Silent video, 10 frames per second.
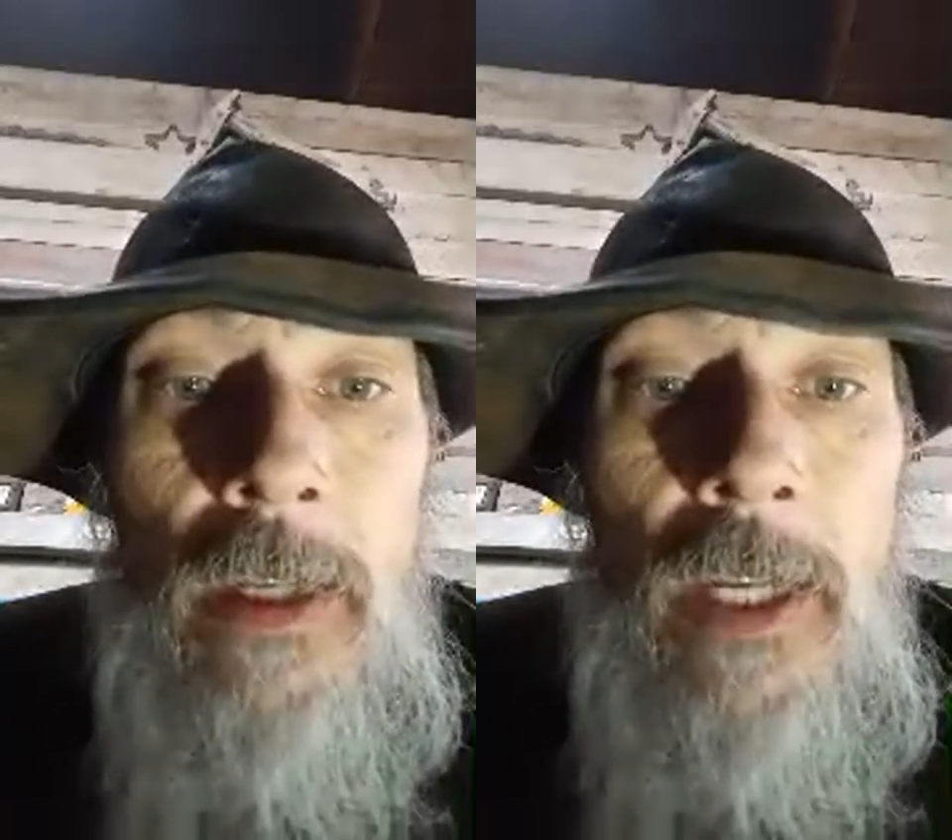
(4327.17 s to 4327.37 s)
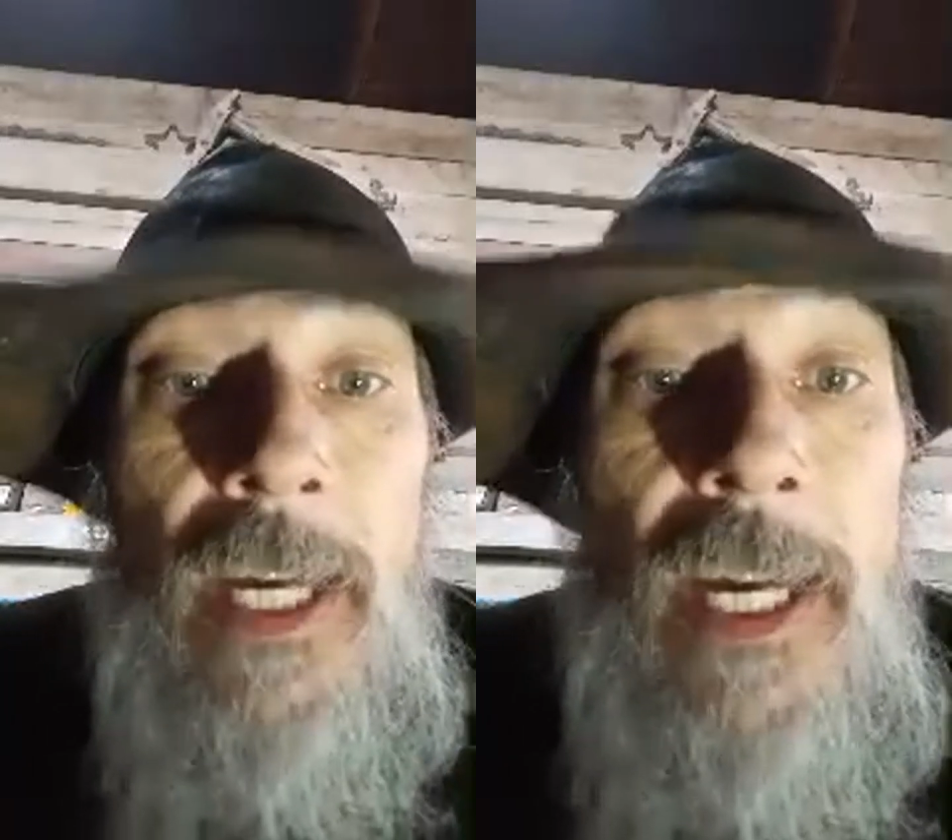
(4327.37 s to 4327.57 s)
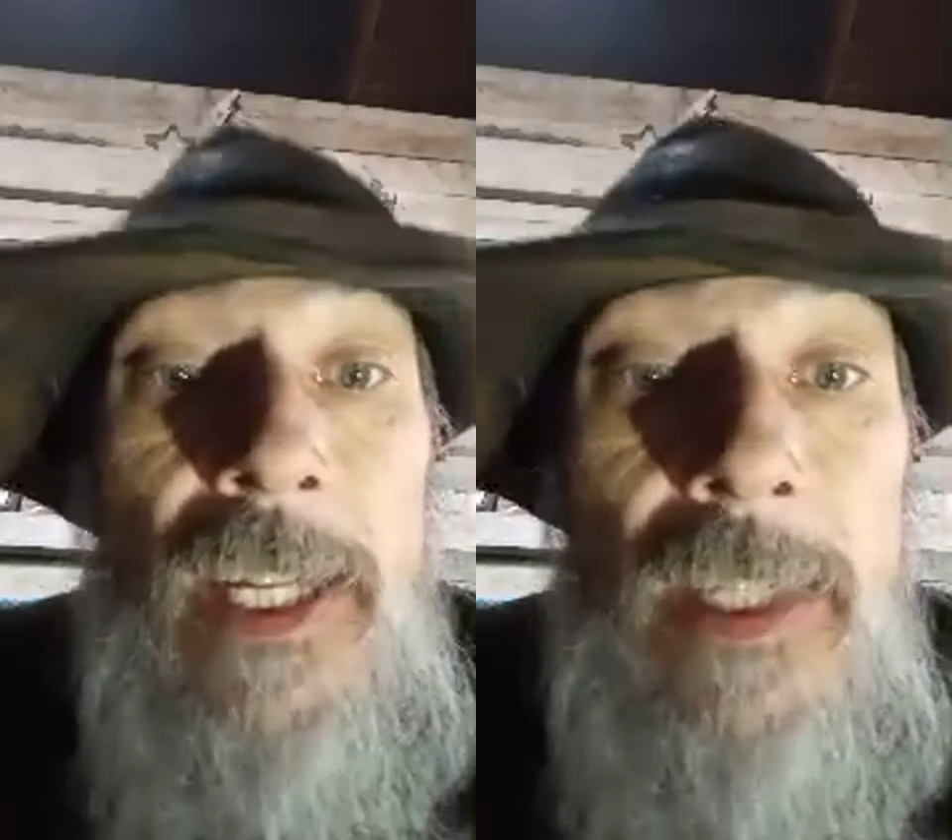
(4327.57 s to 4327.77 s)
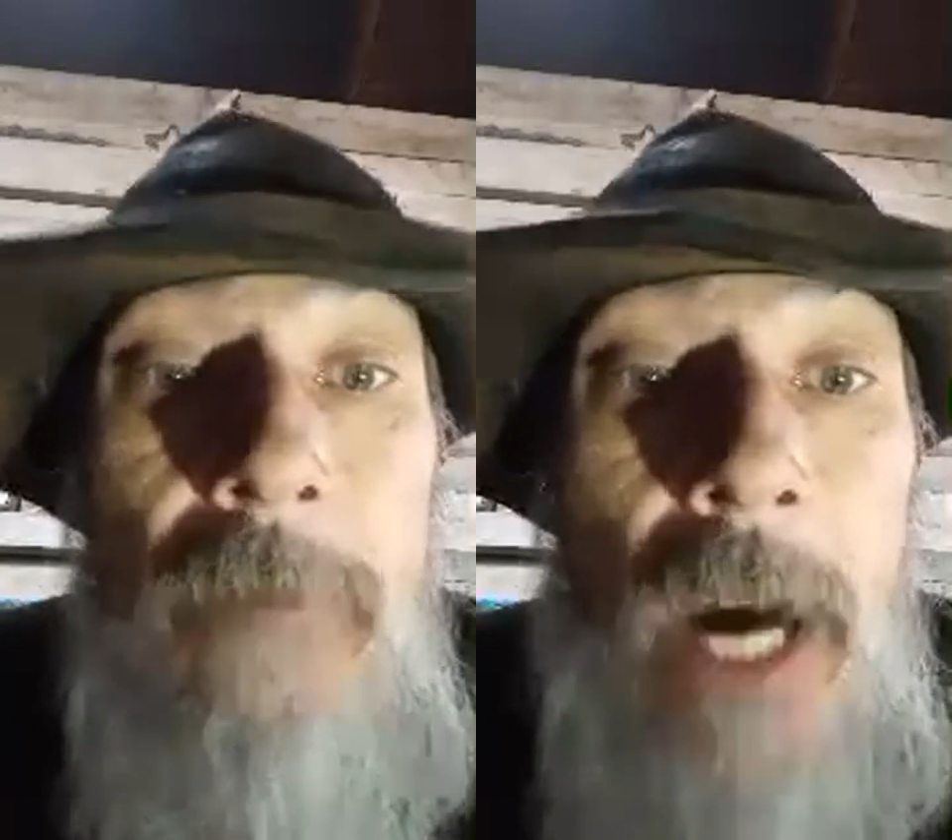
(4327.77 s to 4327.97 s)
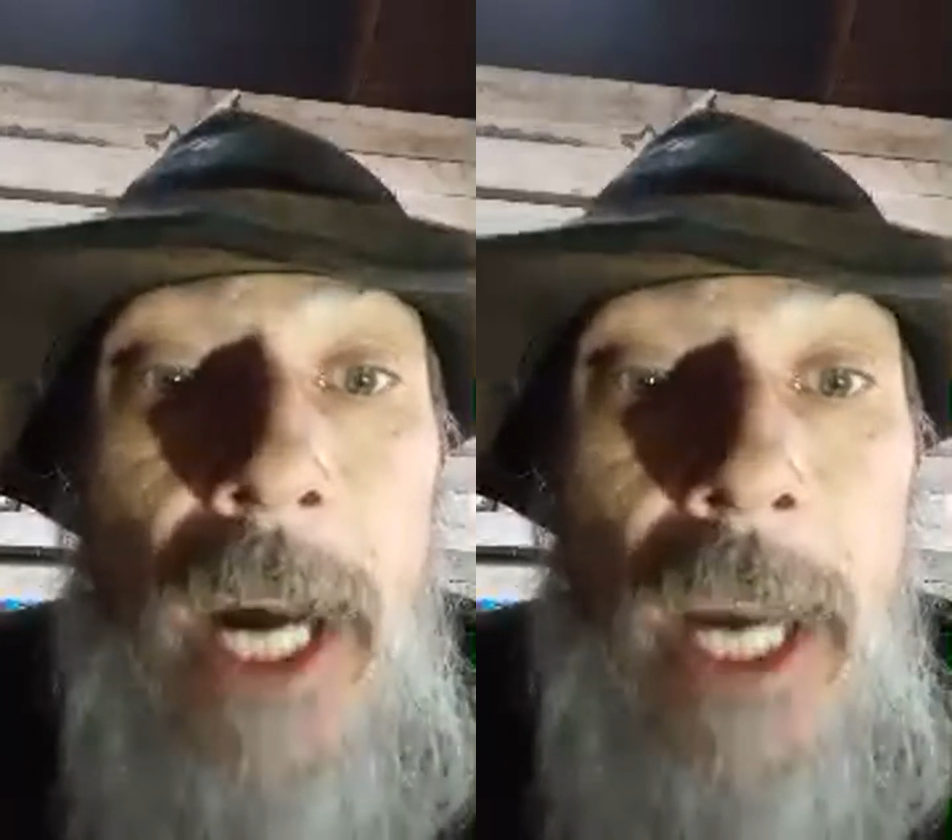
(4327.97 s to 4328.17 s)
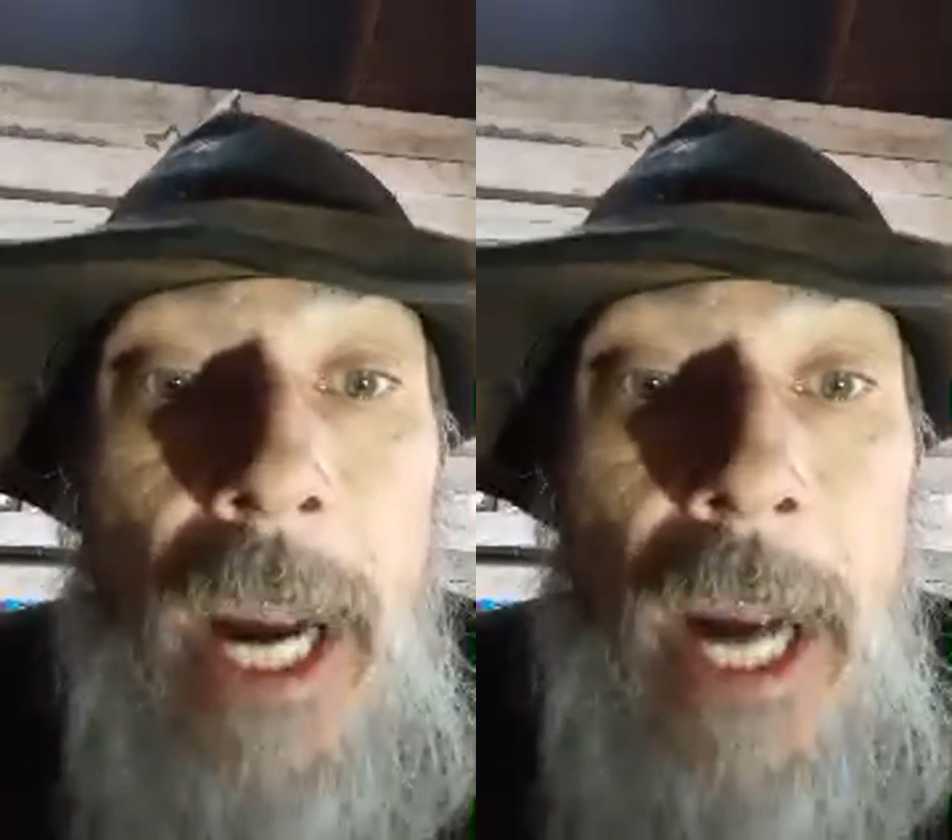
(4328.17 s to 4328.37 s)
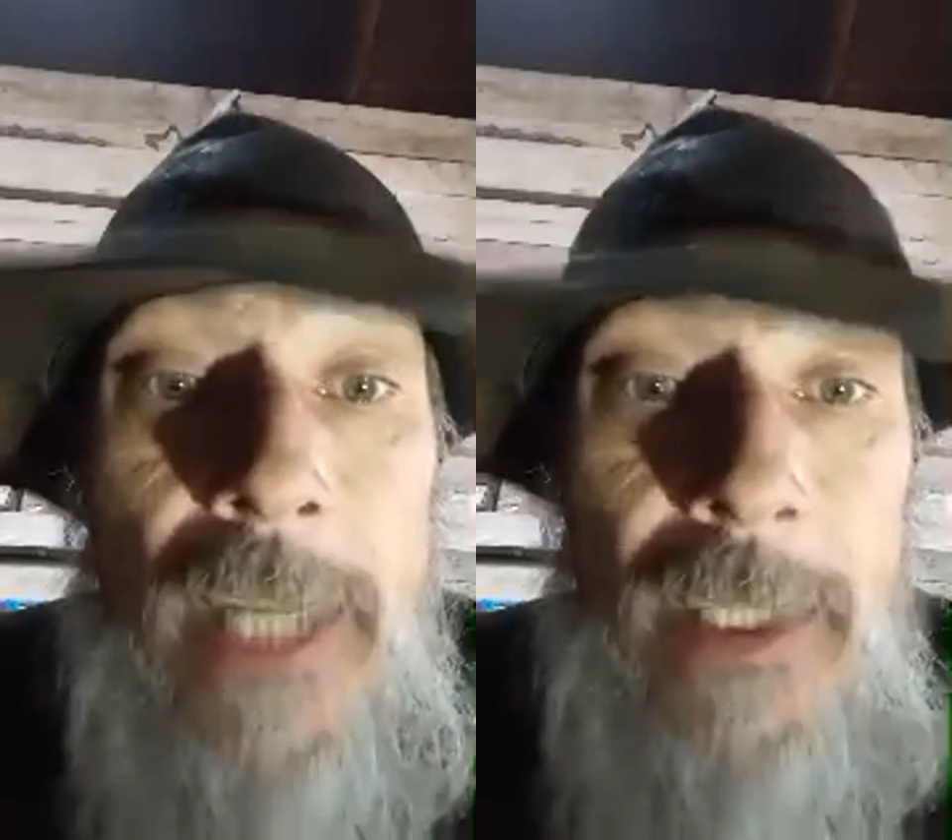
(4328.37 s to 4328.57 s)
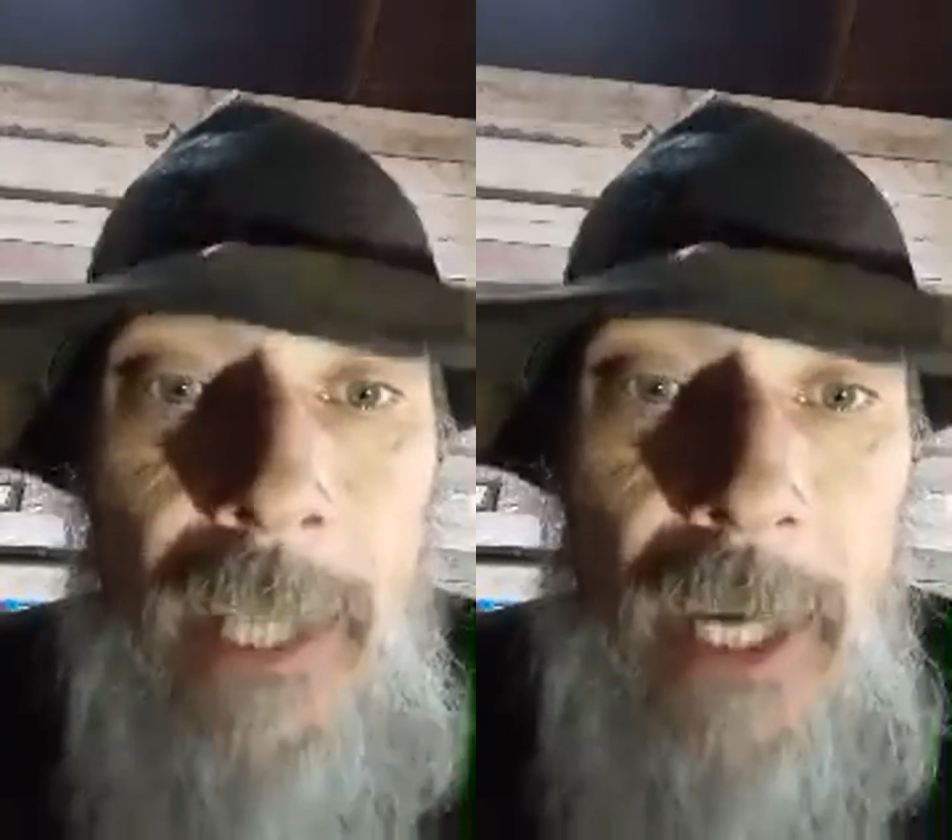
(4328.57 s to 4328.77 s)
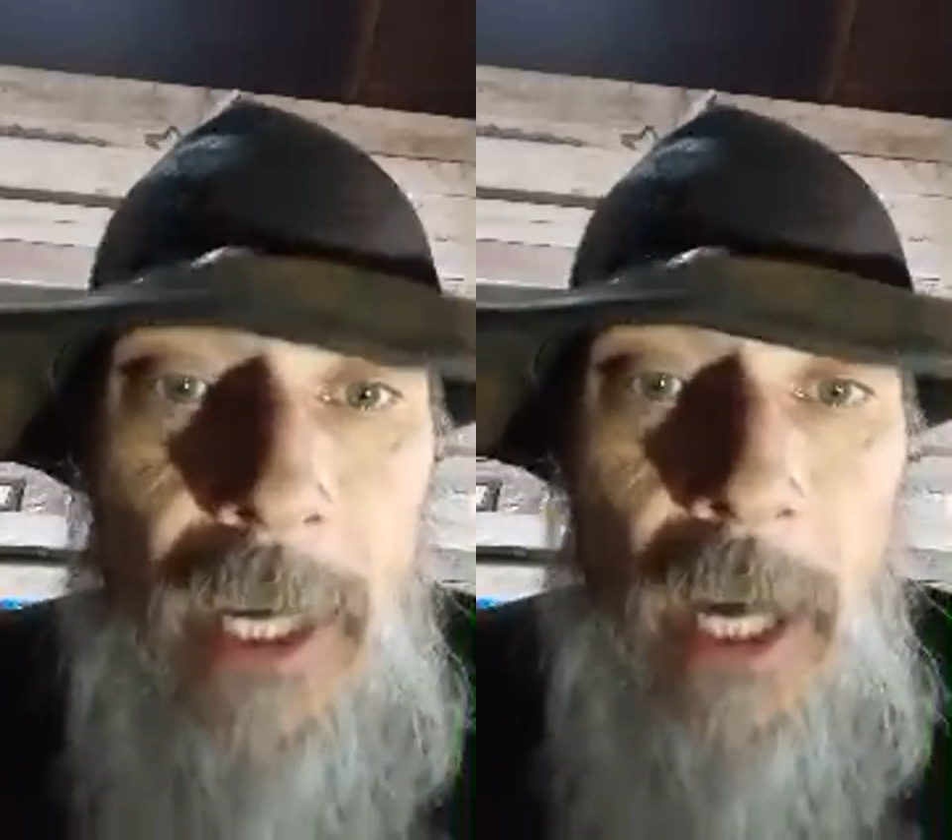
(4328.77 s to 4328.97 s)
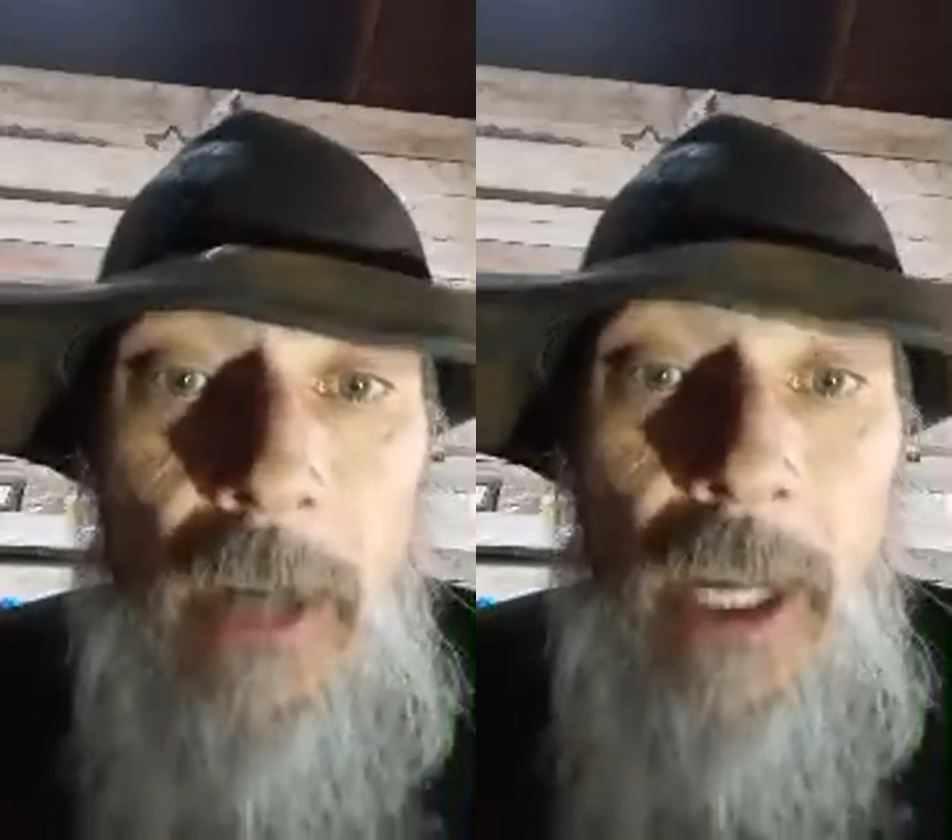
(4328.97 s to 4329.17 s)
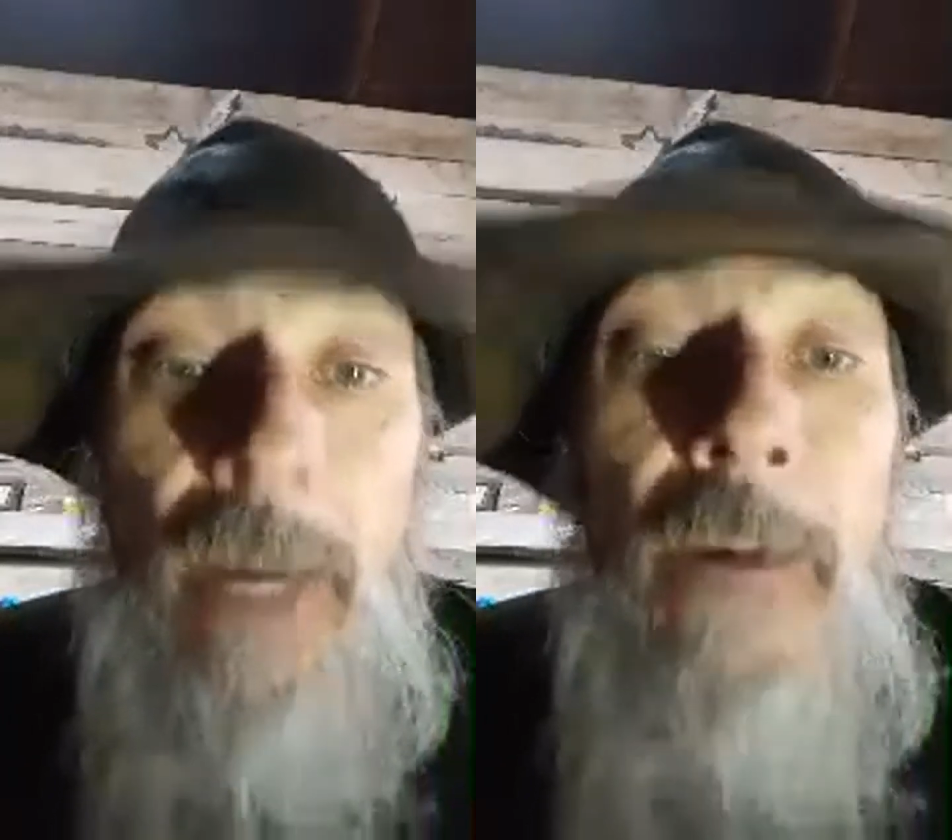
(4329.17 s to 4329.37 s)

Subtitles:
Kiss my ass, Lake County.